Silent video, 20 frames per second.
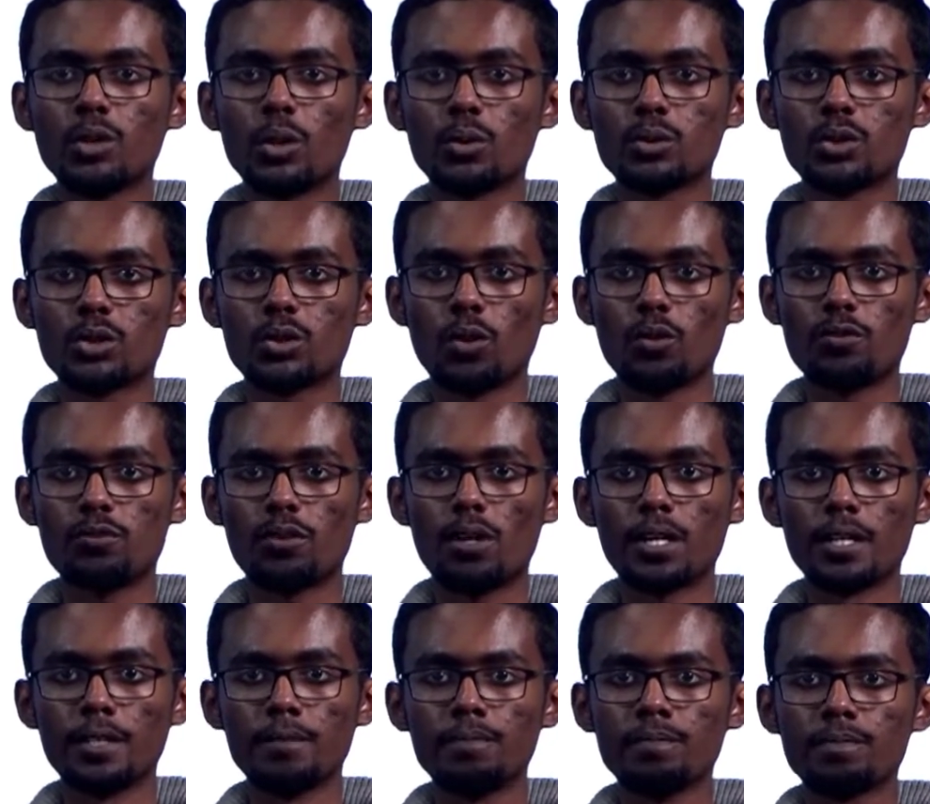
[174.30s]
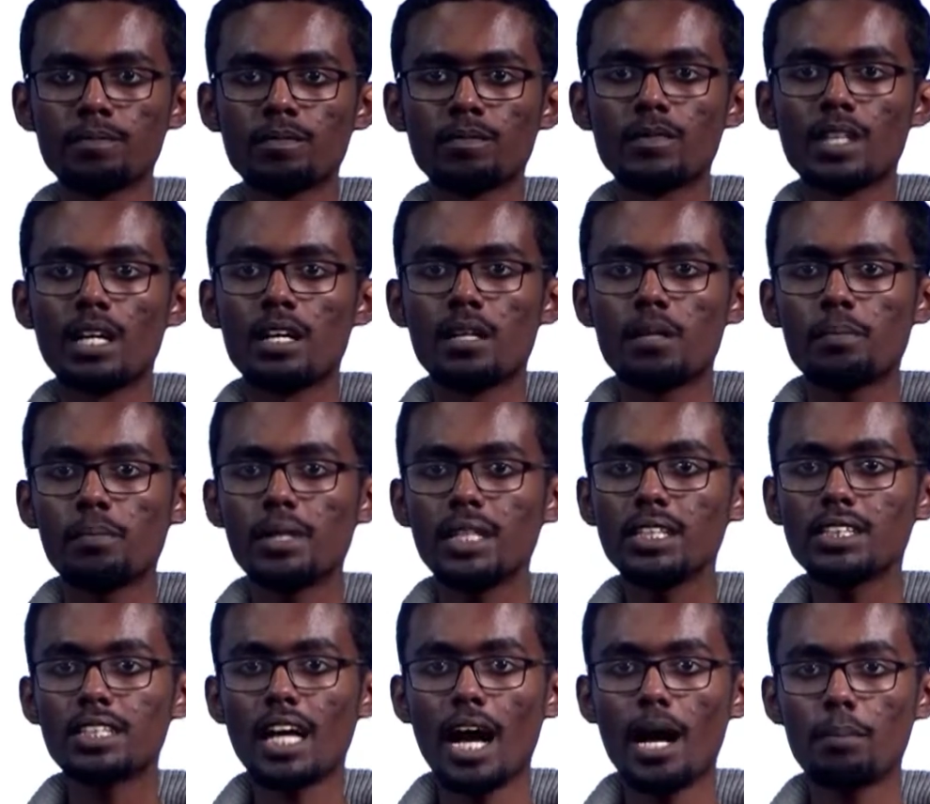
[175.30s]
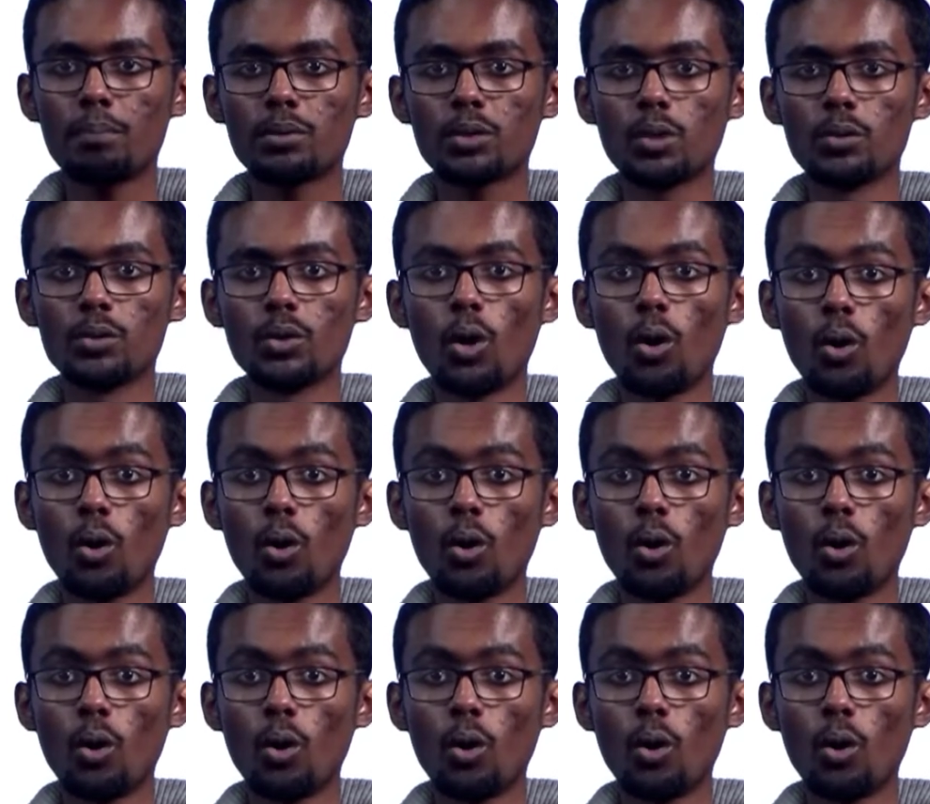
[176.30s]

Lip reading: note so far. Please upload